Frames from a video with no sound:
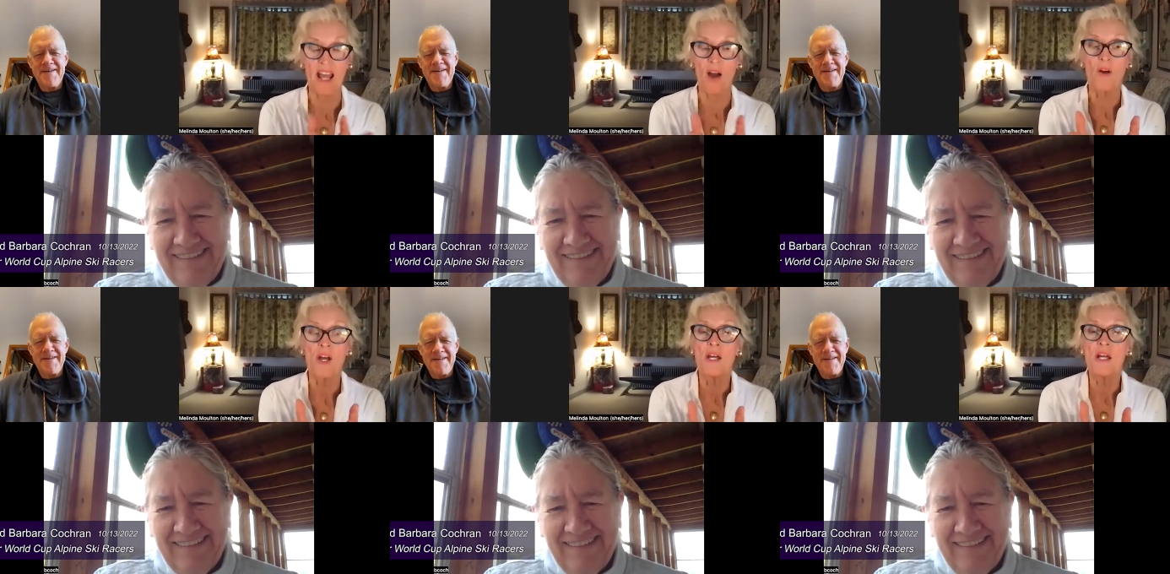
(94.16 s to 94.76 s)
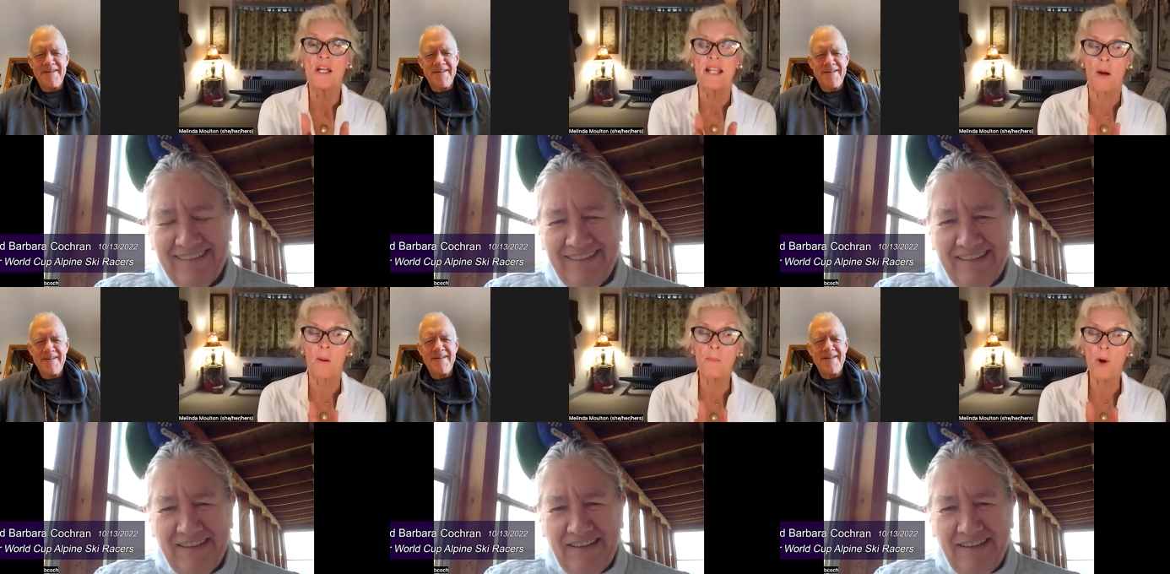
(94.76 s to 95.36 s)
Speaker 1: Now,
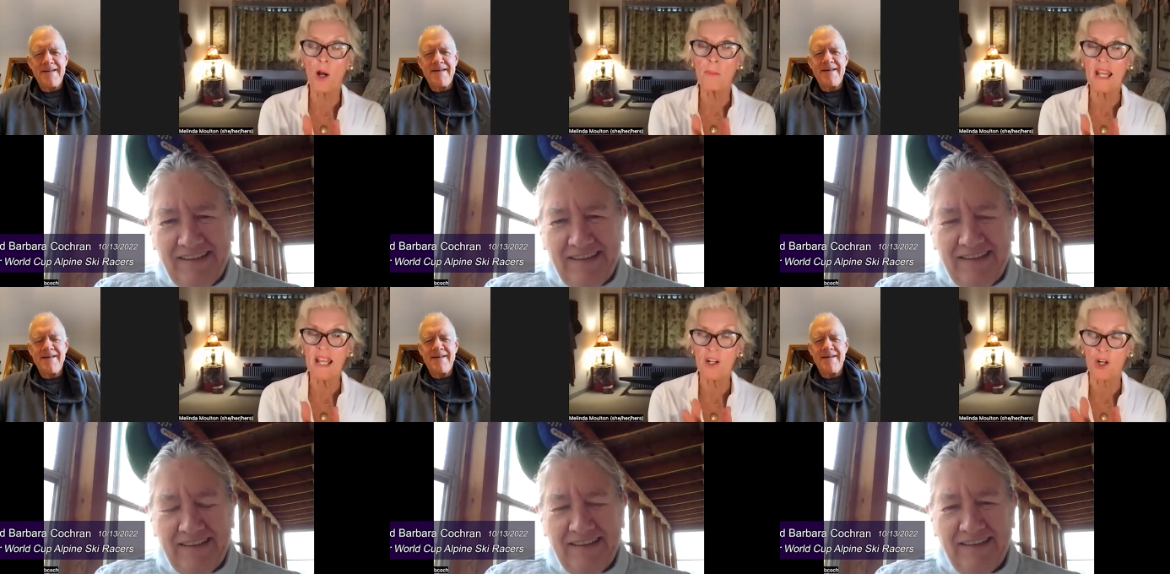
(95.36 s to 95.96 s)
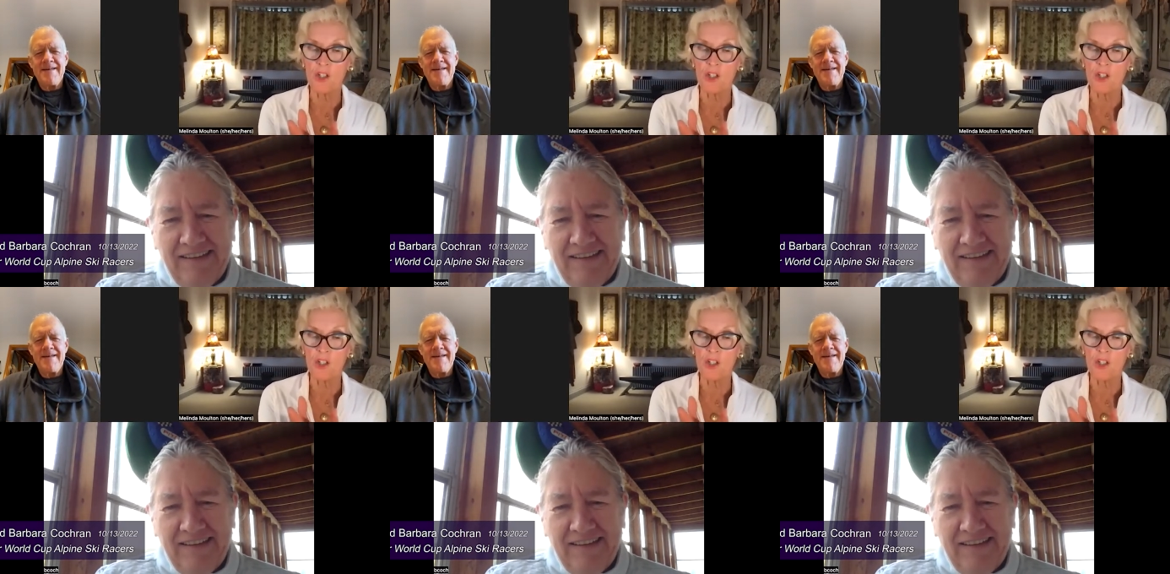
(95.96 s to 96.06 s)
now Barbara Ann, are